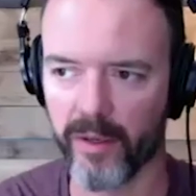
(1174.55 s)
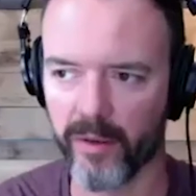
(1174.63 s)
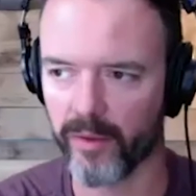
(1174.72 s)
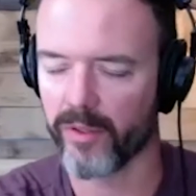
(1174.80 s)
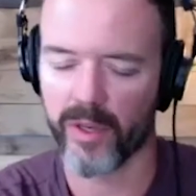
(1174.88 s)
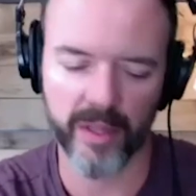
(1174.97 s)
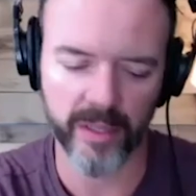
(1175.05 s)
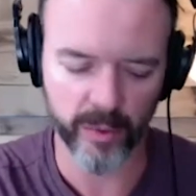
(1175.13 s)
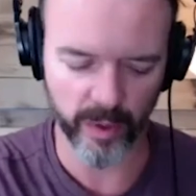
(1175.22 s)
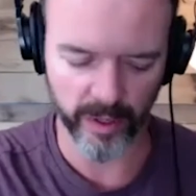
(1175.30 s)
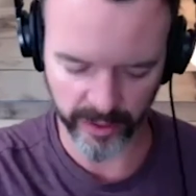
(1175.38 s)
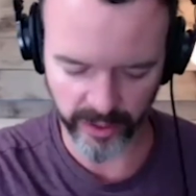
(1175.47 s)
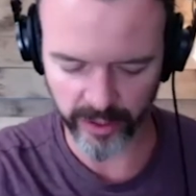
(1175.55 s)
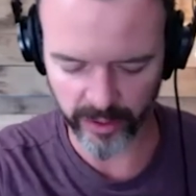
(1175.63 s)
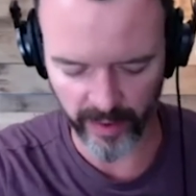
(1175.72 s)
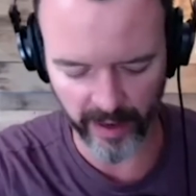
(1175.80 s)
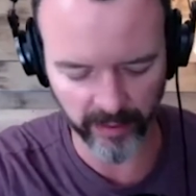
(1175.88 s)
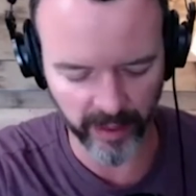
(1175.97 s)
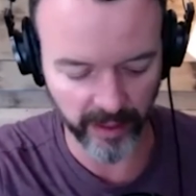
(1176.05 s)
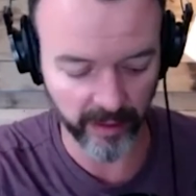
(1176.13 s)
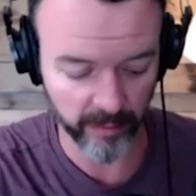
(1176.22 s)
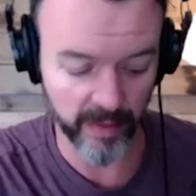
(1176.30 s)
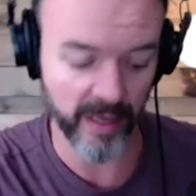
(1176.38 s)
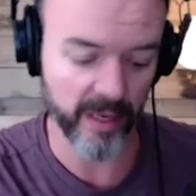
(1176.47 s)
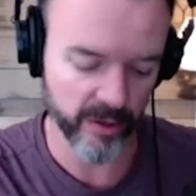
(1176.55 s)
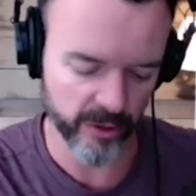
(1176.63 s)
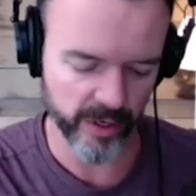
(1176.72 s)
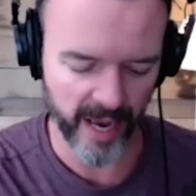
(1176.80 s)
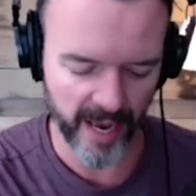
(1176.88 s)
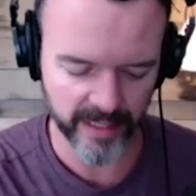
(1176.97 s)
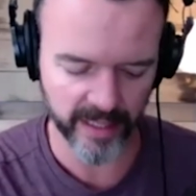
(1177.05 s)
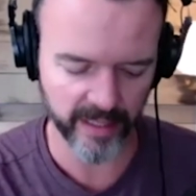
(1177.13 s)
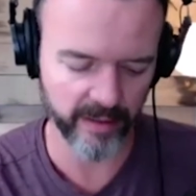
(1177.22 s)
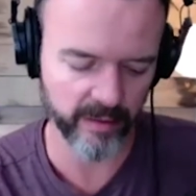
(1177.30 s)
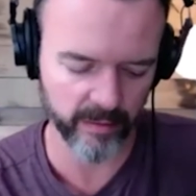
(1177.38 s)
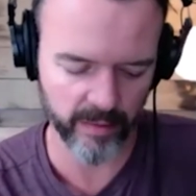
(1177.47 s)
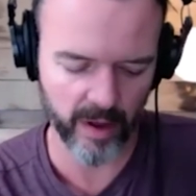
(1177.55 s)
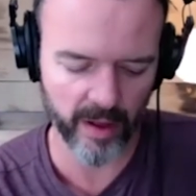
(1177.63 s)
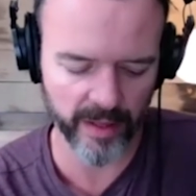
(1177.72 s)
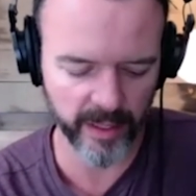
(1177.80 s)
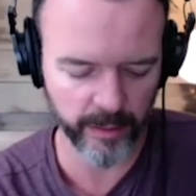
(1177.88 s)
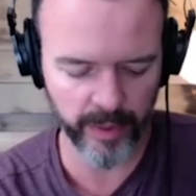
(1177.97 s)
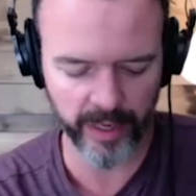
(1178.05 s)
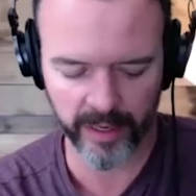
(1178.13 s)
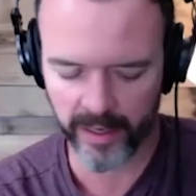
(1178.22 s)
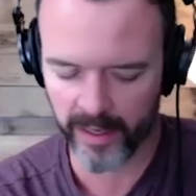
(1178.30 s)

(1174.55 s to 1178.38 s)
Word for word: know, there's all these questions around like making sure he has it and all this, but